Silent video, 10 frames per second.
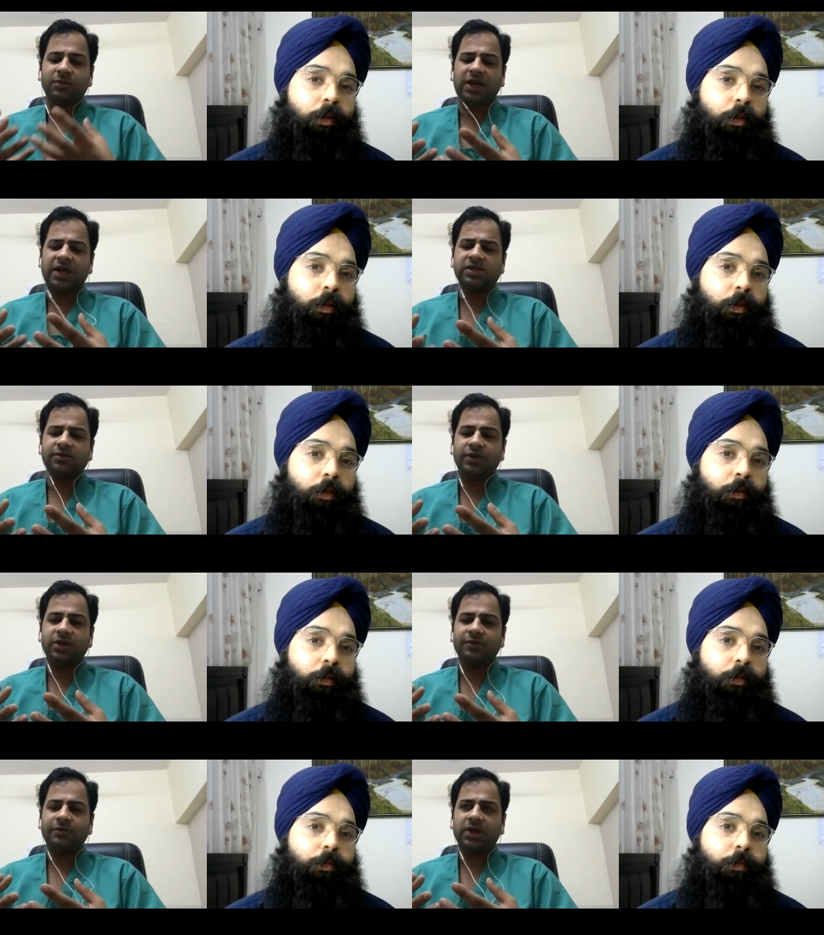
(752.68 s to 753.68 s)
Speaker 1: mechanism
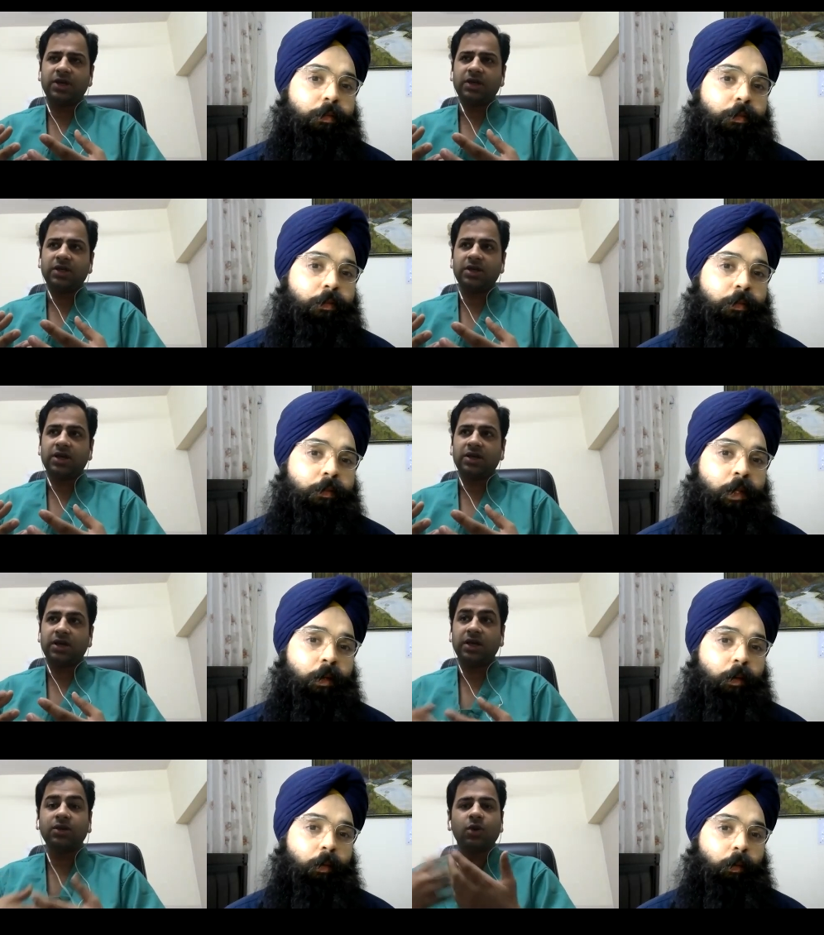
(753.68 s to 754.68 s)
wherein by an
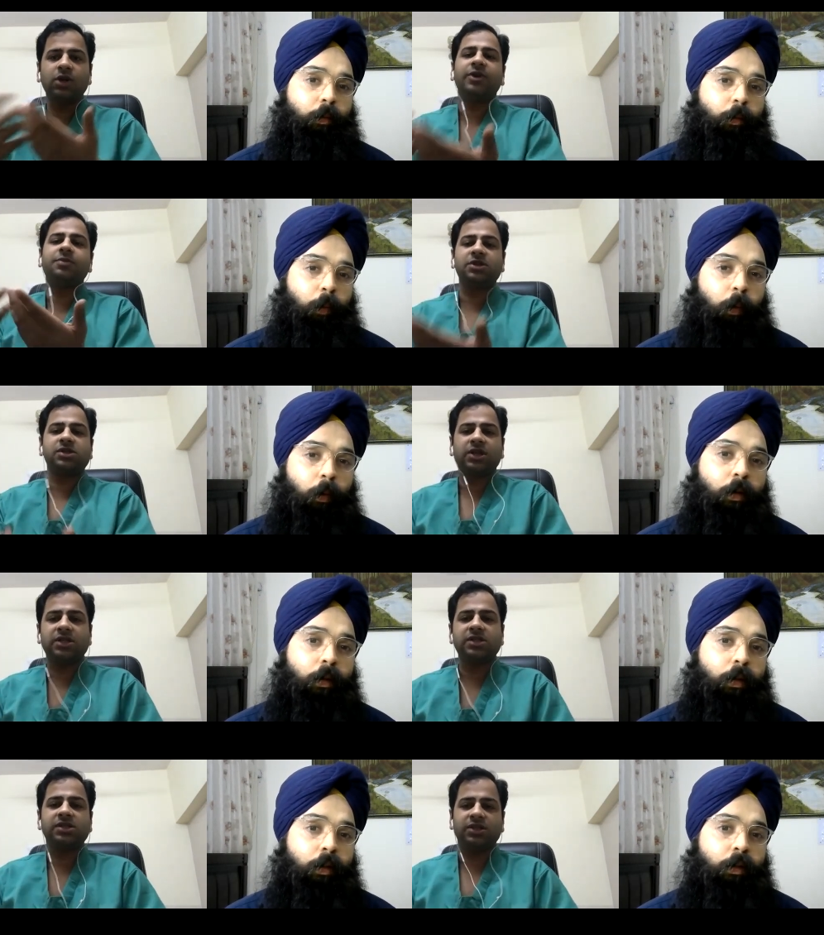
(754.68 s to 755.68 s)
unqualified person
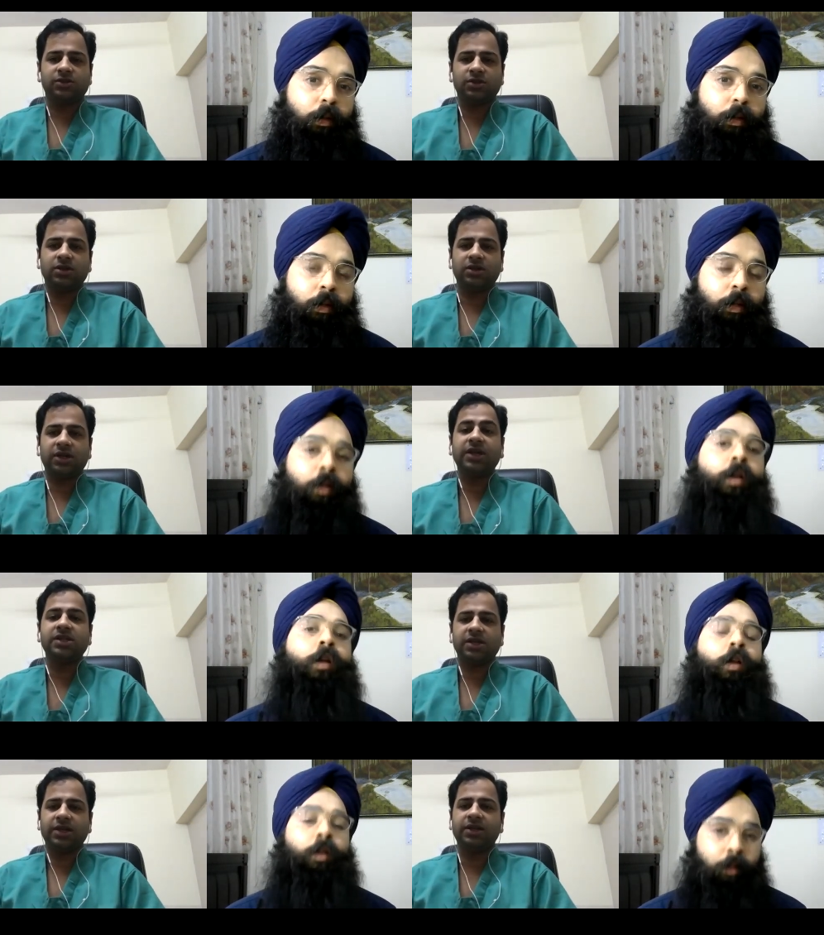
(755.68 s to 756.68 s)
can say uh, can
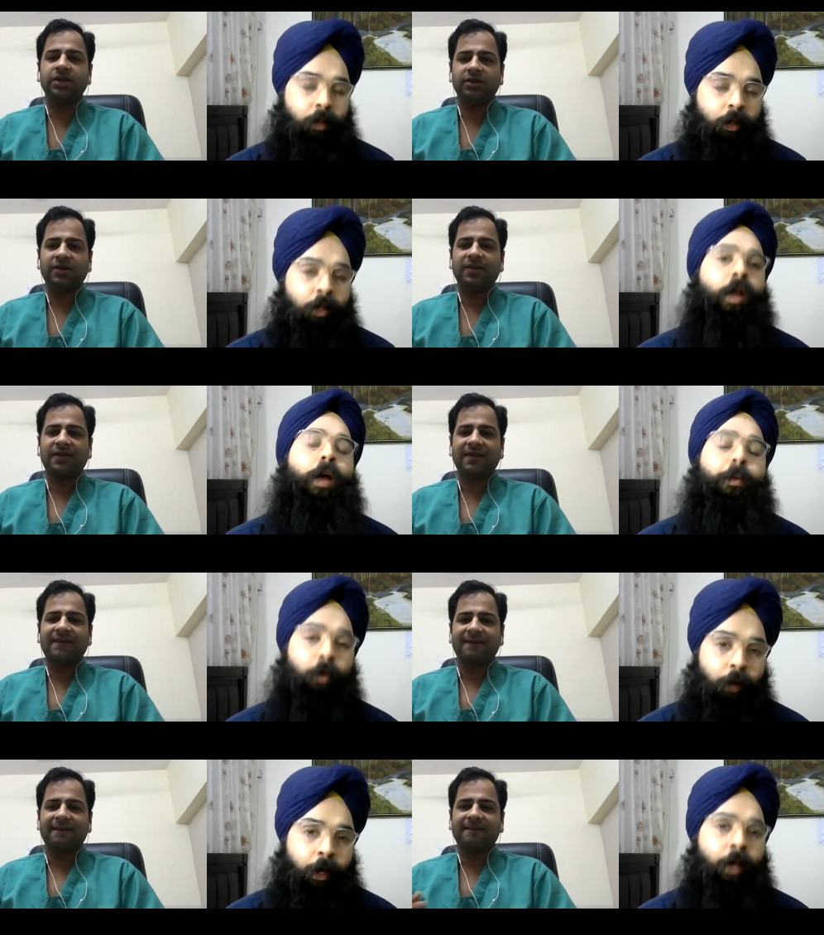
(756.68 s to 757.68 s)
decide.
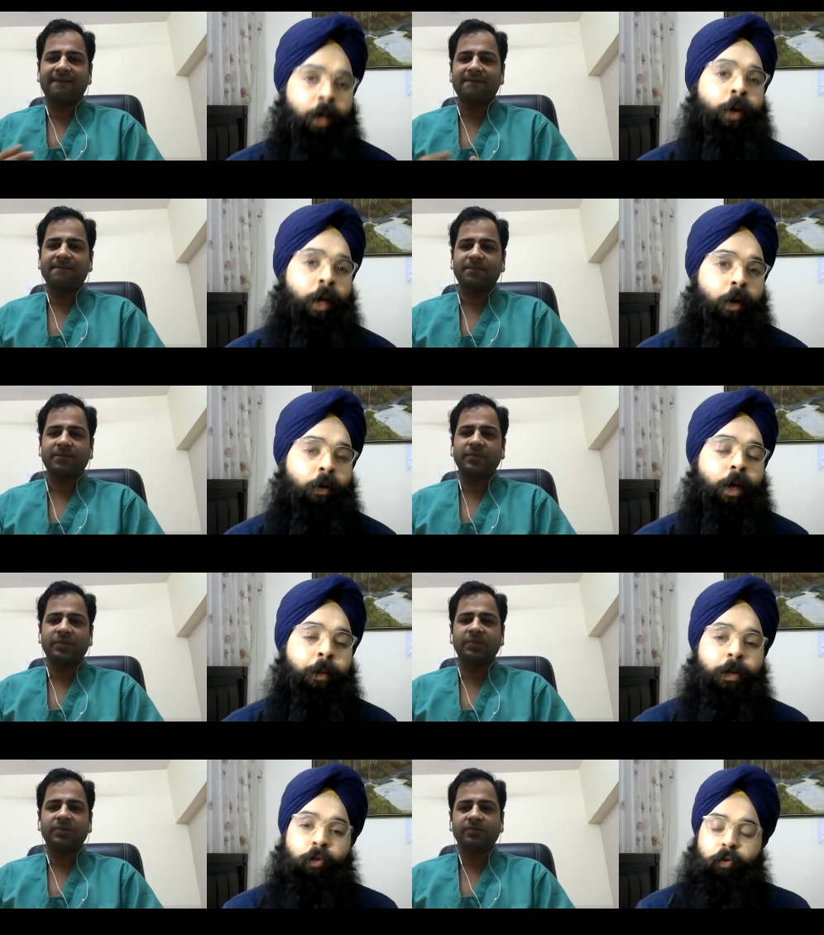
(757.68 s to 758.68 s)
Speaker 2: Okay, okay, okay.
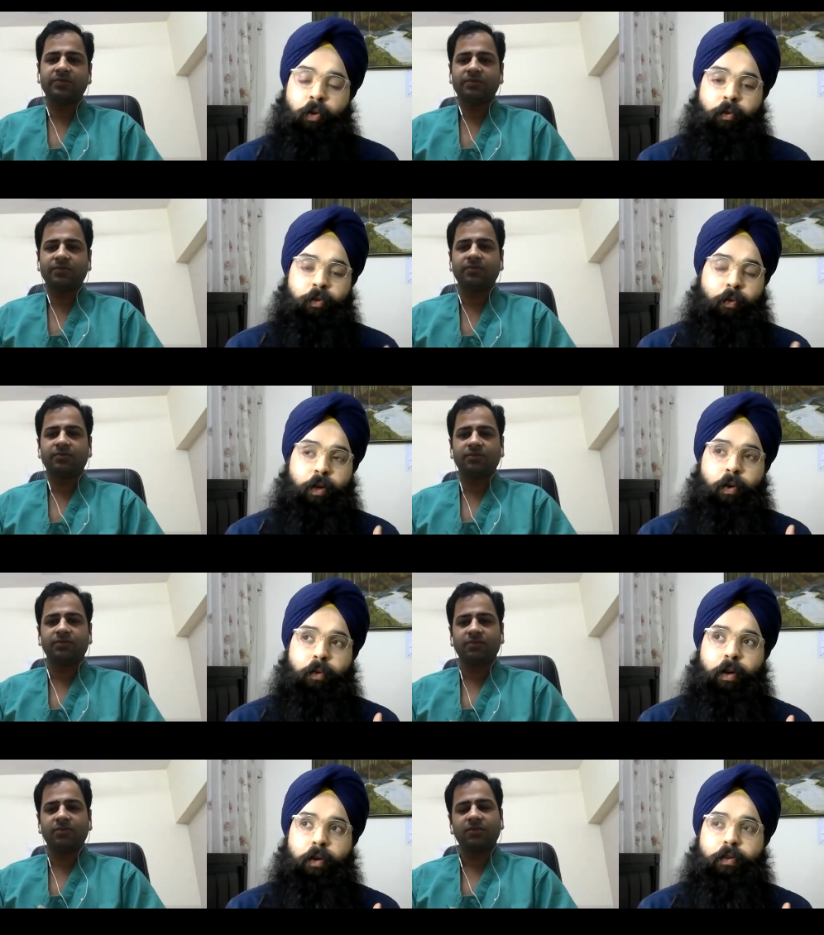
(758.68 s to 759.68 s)
But so so so when you
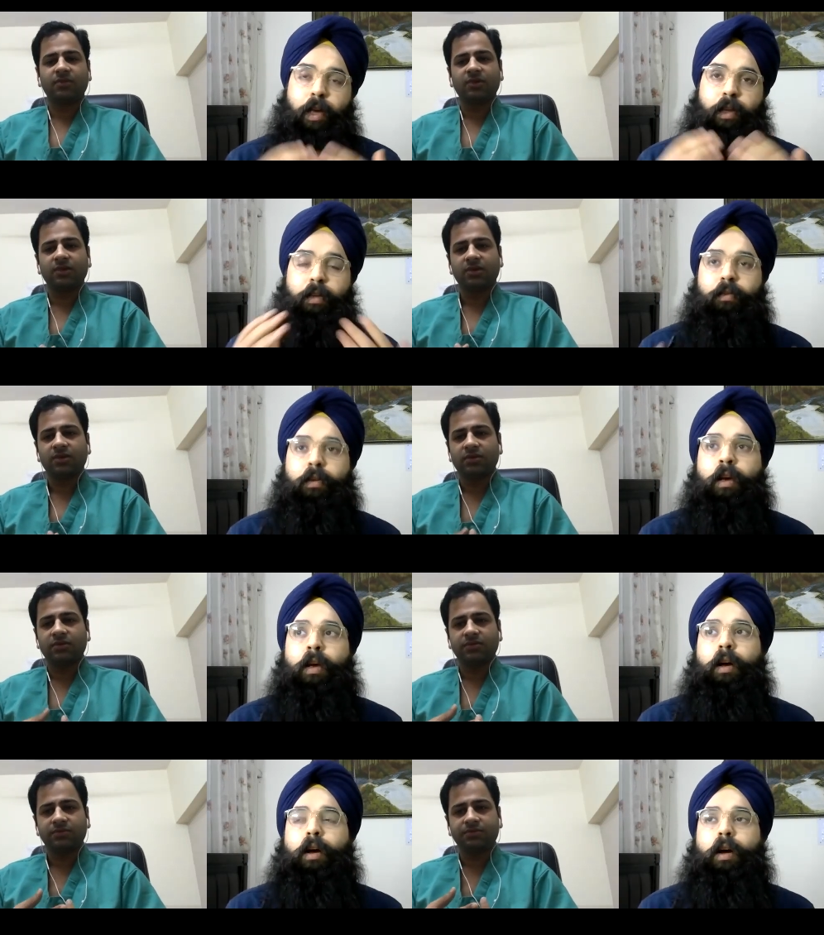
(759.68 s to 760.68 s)
when you say this,
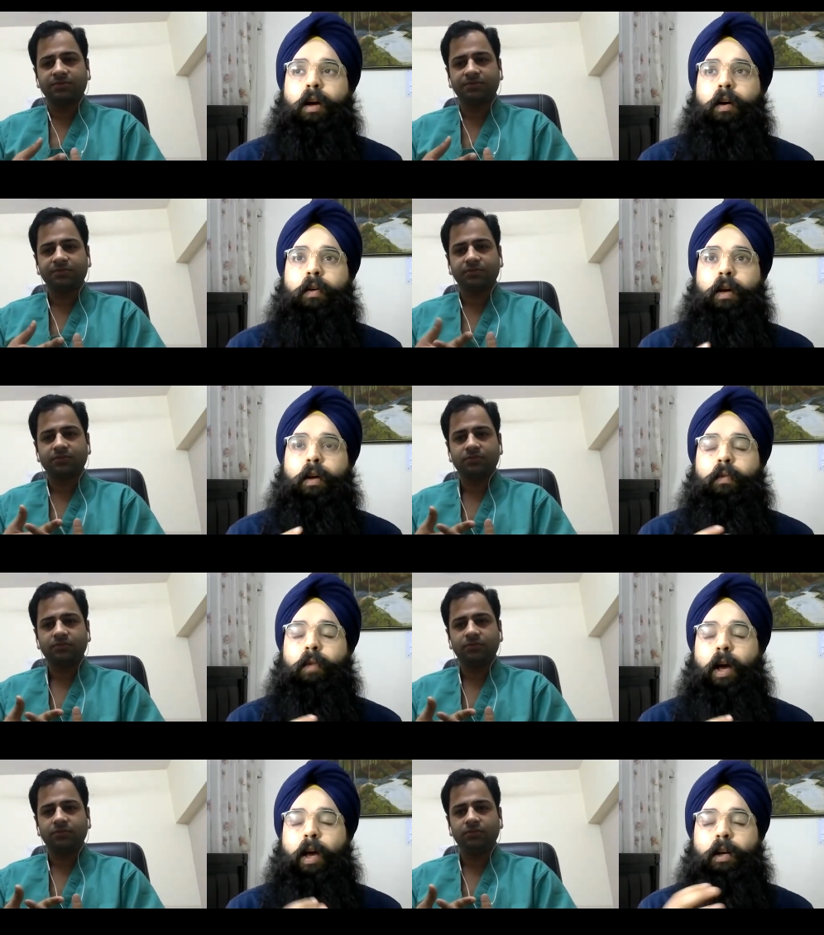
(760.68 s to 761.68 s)
uh,
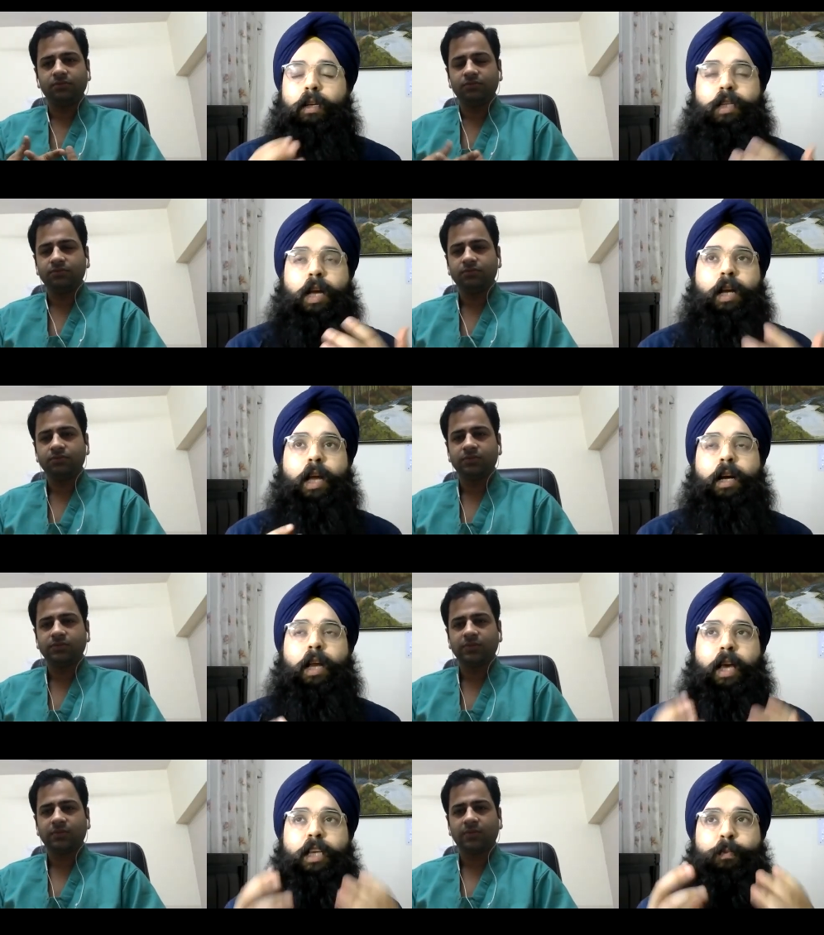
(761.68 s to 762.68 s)
I understand that
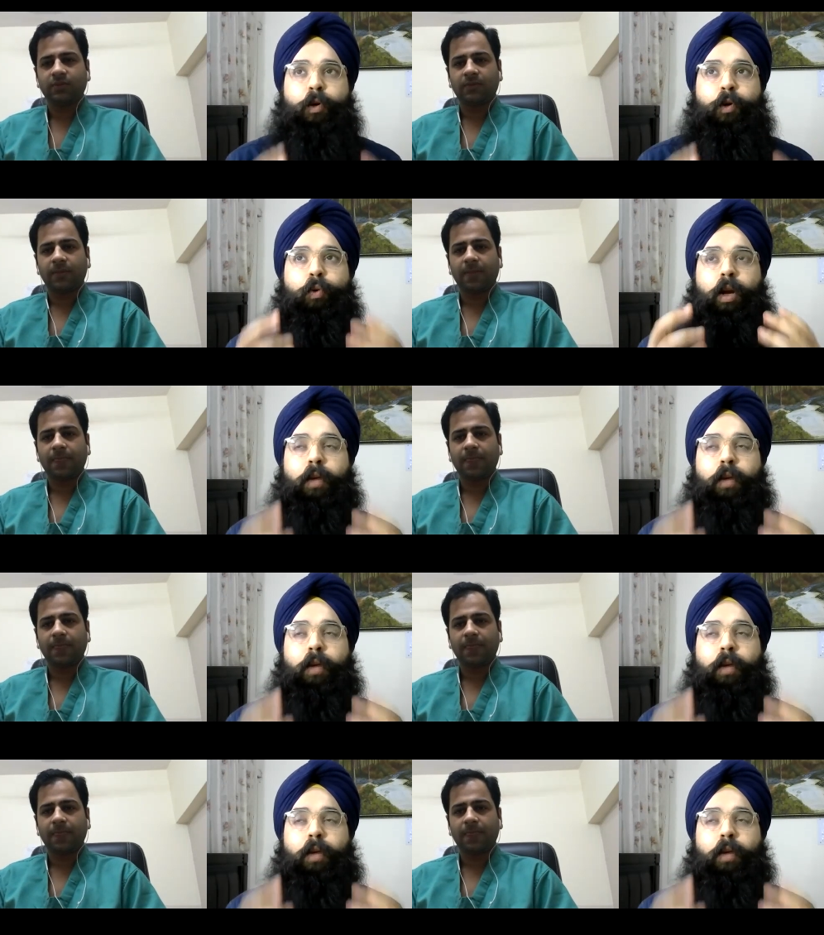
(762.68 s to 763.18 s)
SpO2